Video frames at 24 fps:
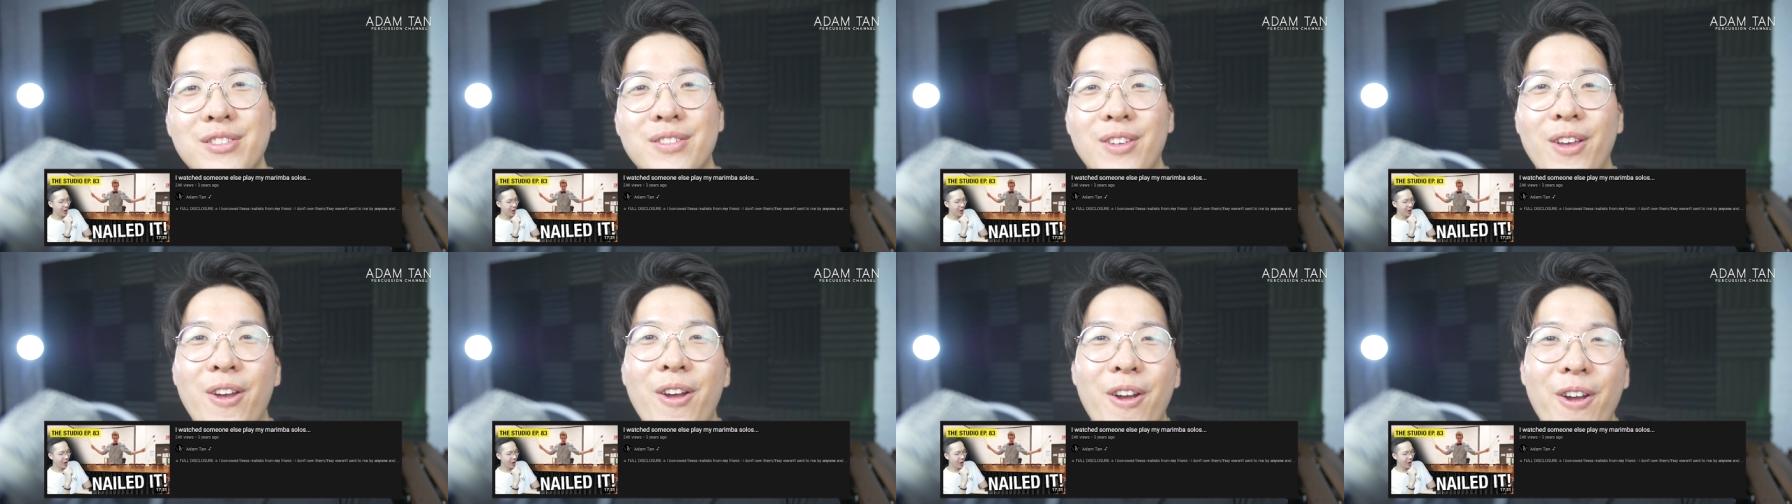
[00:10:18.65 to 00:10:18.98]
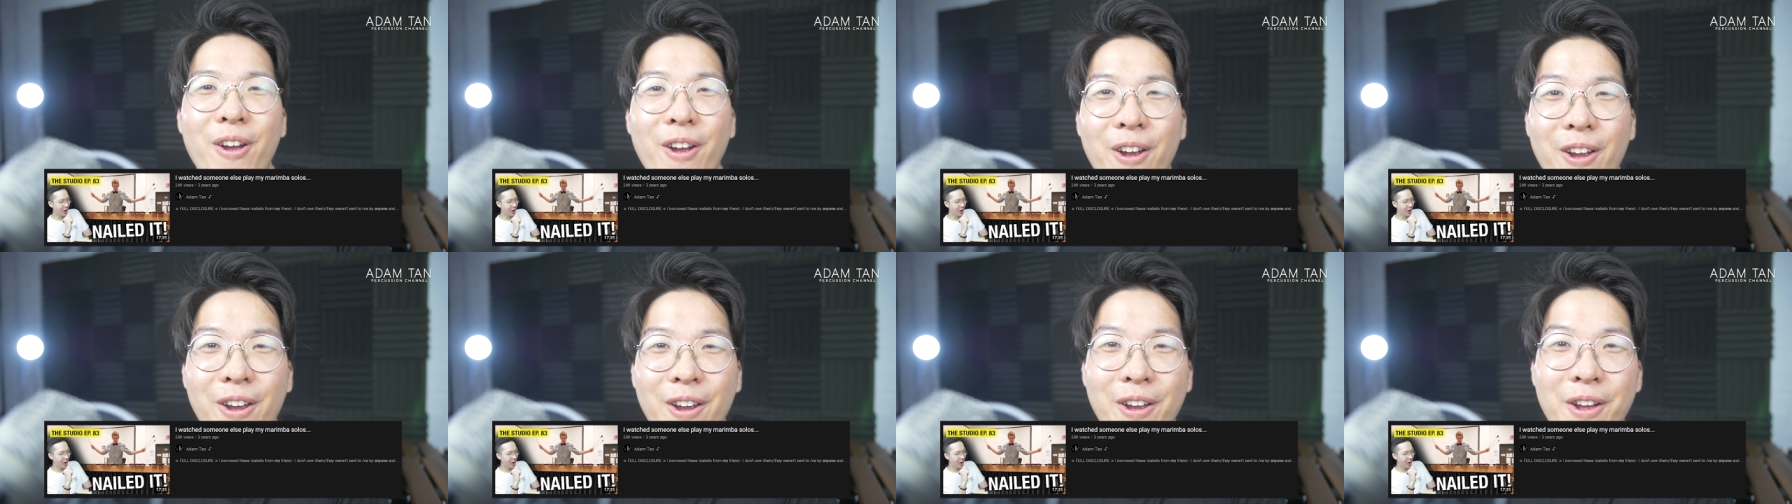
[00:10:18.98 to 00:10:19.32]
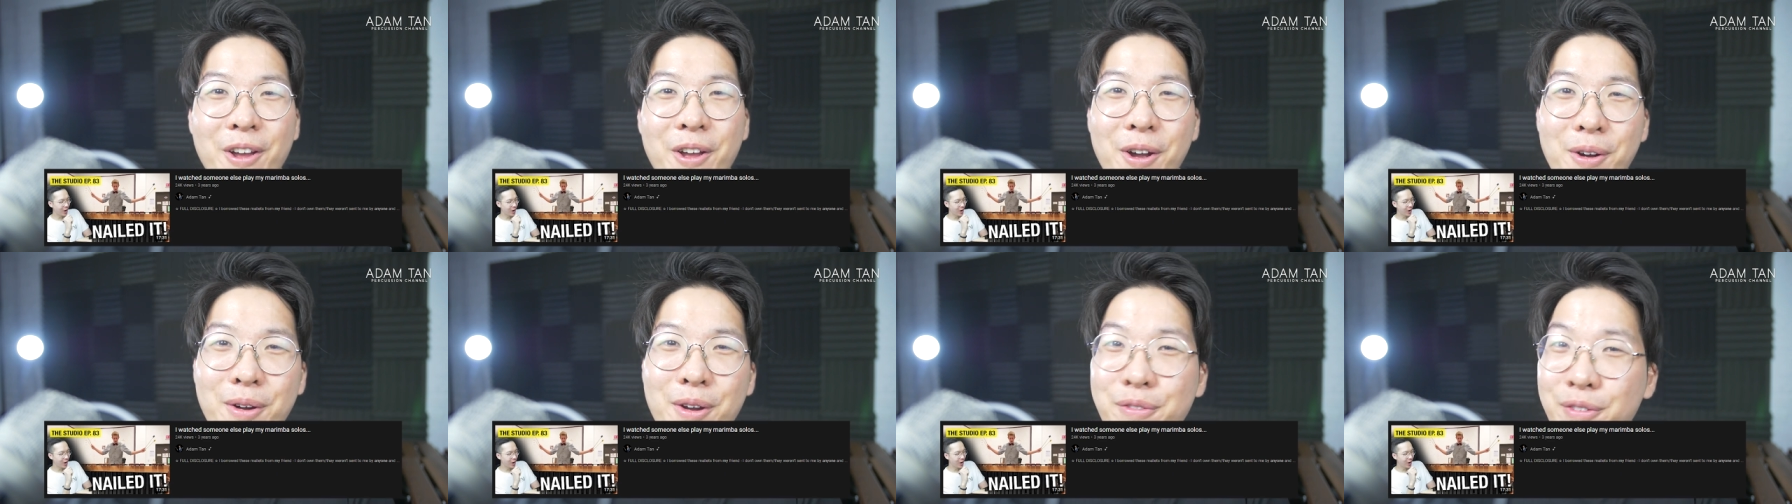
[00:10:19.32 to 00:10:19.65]
So
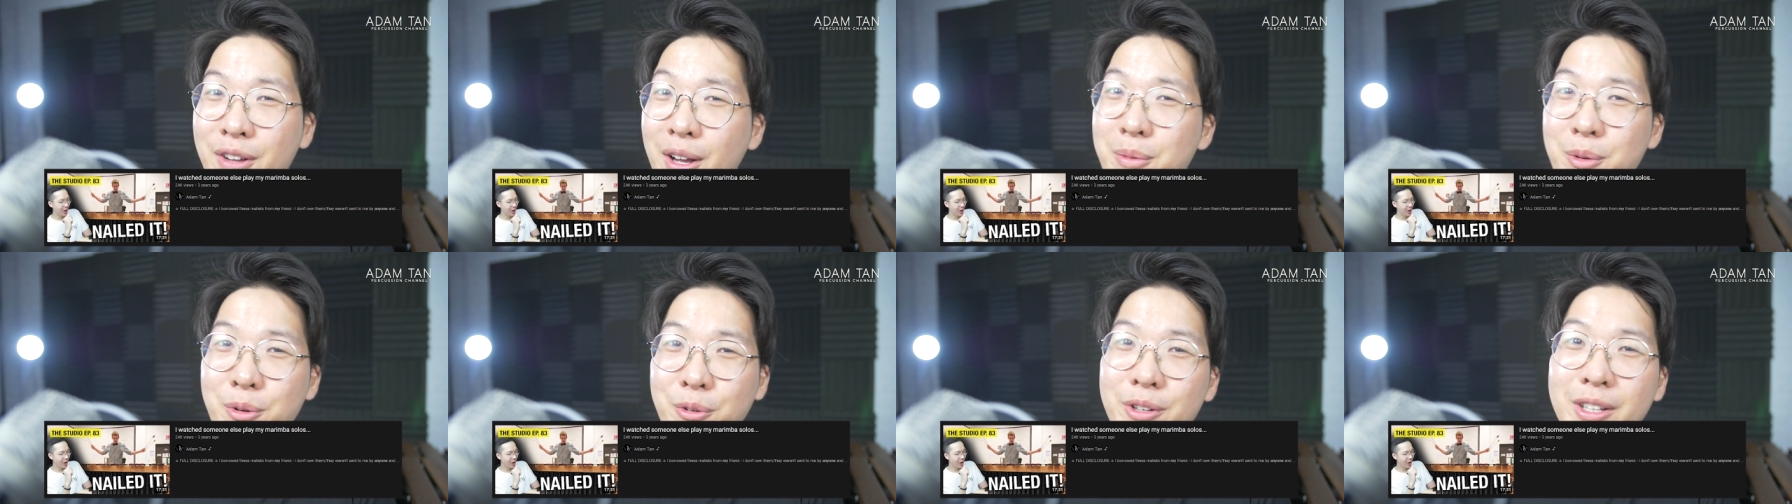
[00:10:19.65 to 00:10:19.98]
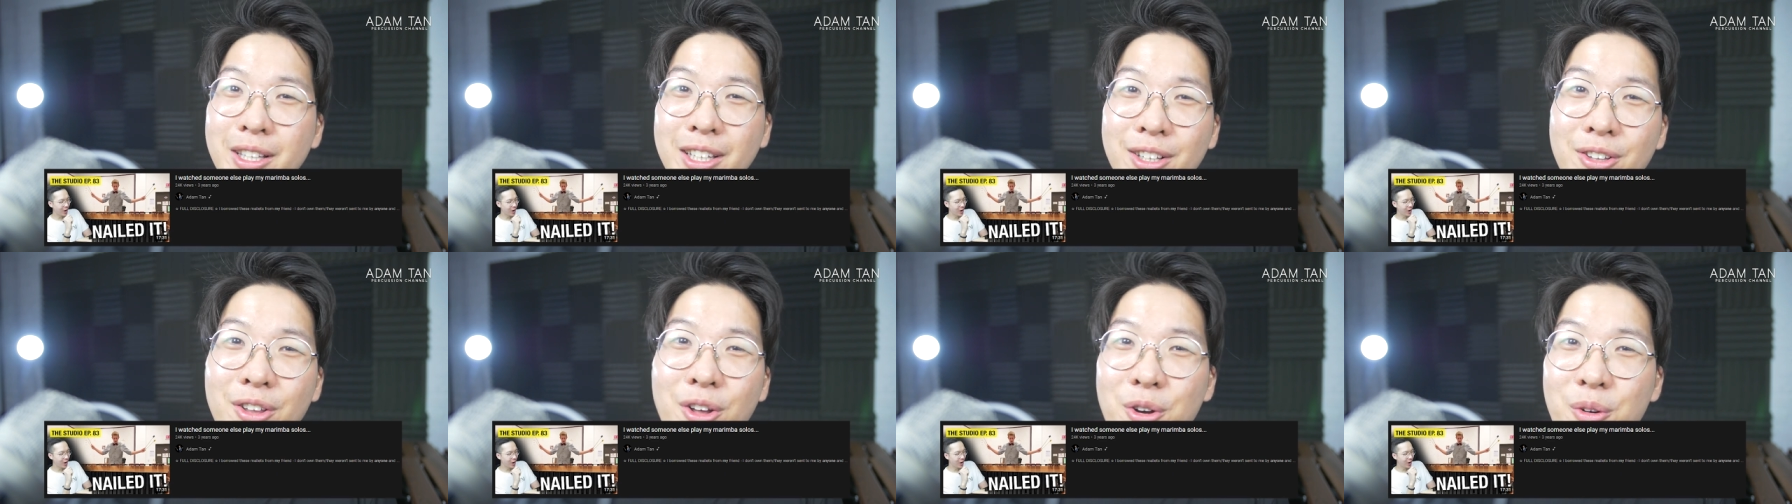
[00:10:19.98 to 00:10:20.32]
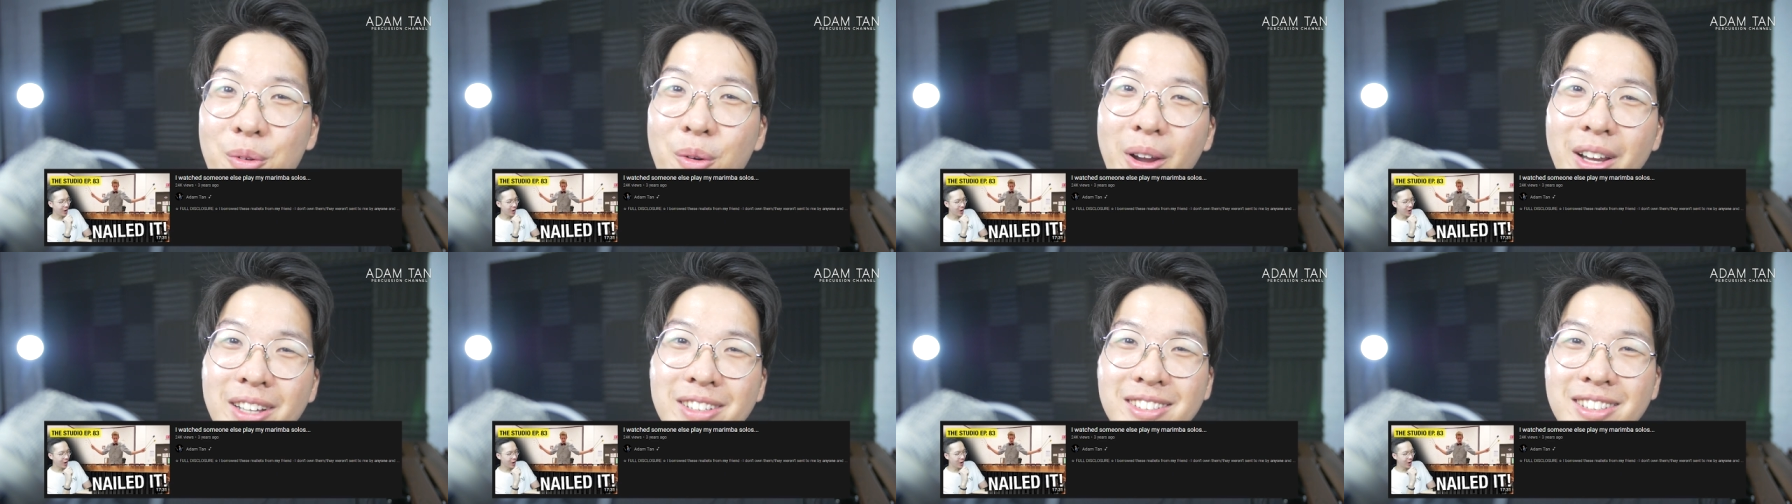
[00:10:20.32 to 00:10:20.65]
we've come a really
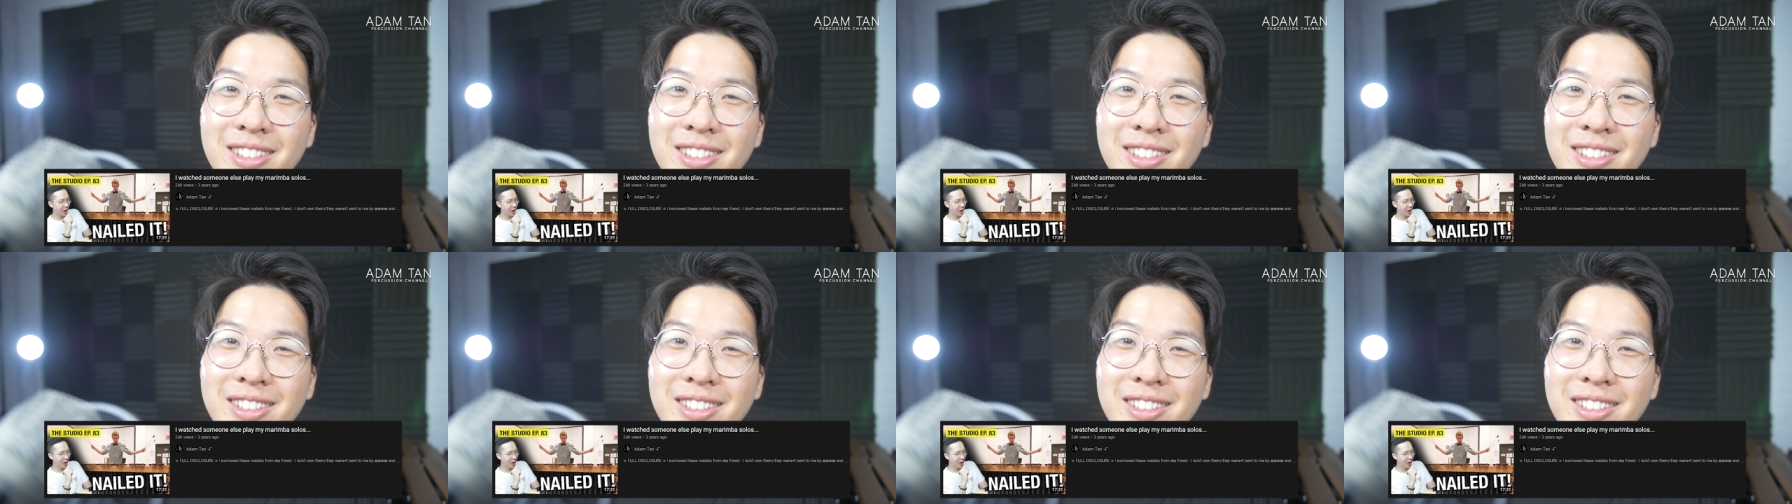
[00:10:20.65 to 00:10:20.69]
long way